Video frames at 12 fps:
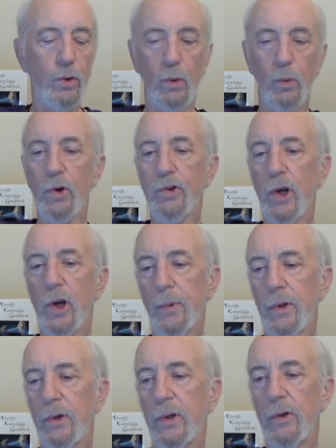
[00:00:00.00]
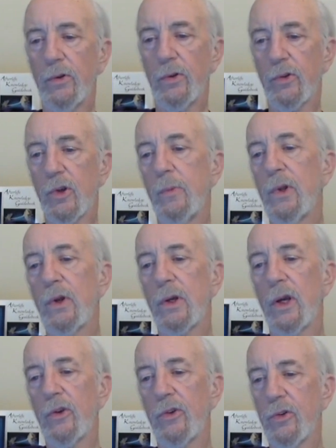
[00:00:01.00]
a workshop that teaches
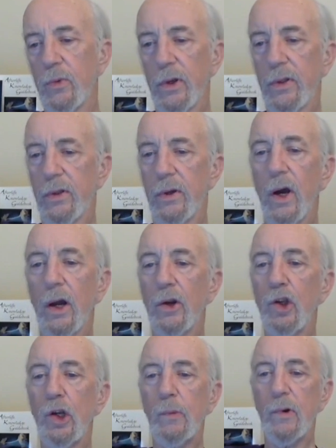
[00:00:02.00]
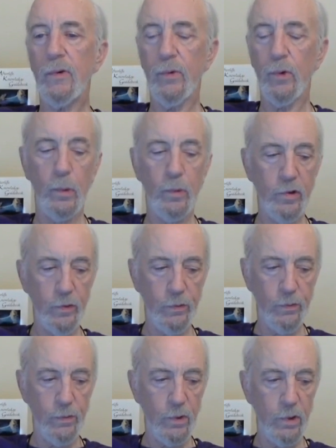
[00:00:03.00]
communication with non-human forms of
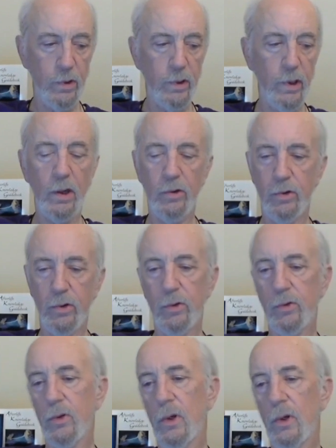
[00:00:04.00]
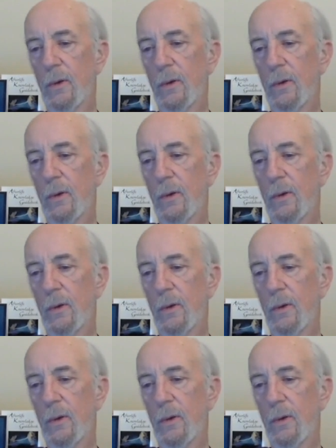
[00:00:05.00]
intelligence,